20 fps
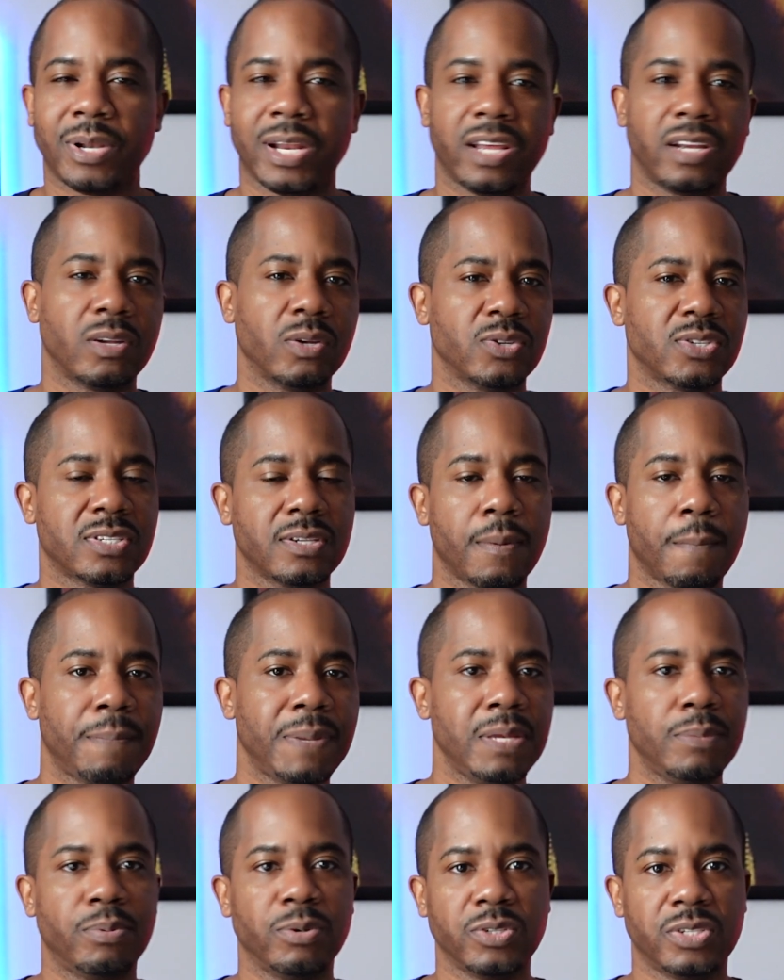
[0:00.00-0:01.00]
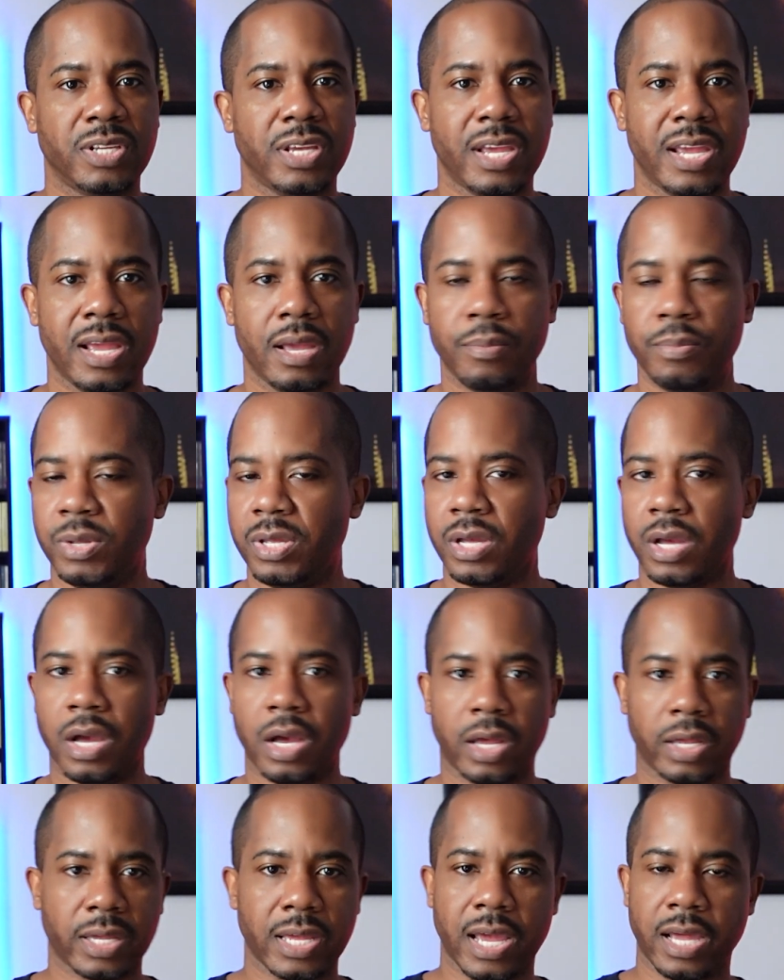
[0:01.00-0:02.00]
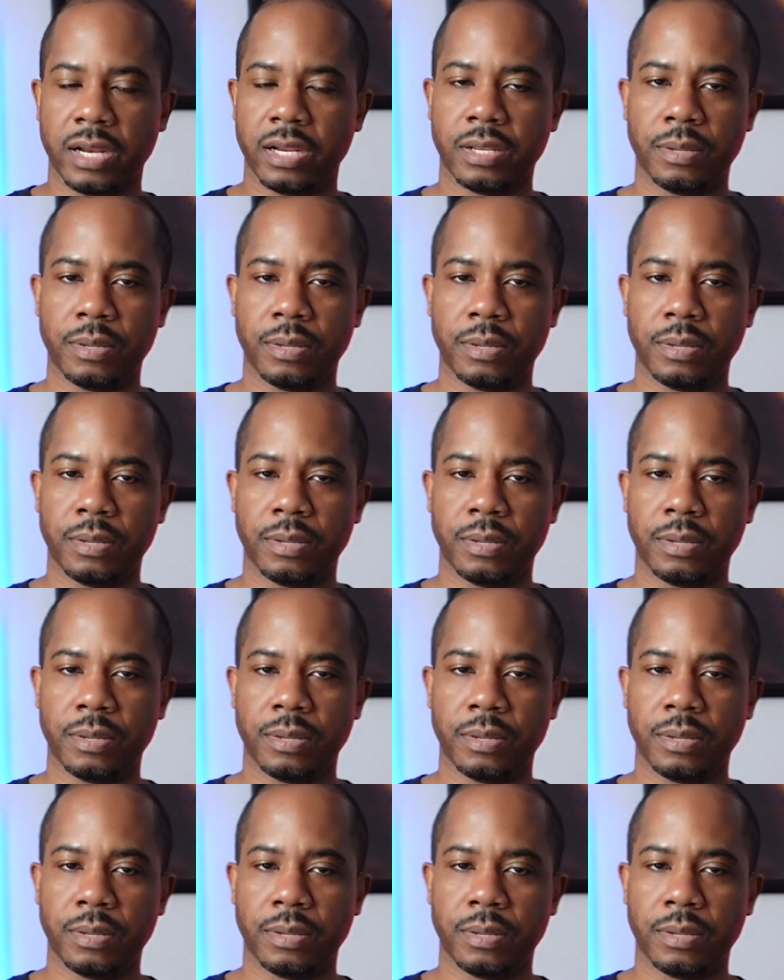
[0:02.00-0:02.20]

and I know some people did beyond kind